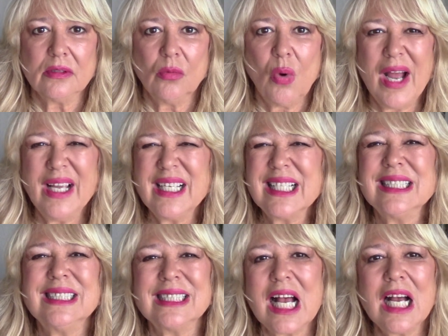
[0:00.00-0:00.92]
Why?
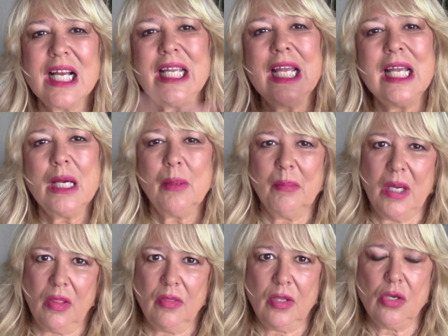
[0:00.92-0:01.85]
Because I
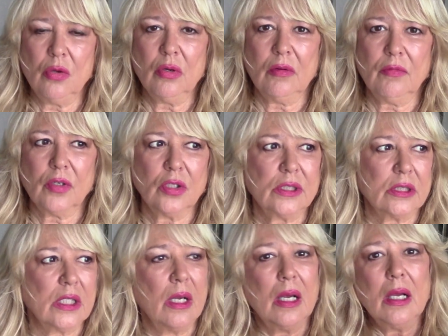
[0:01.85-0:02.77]
am the
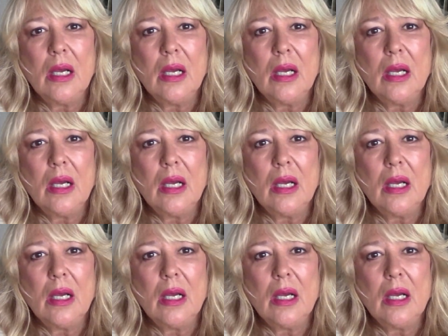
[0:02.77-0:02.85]
universe.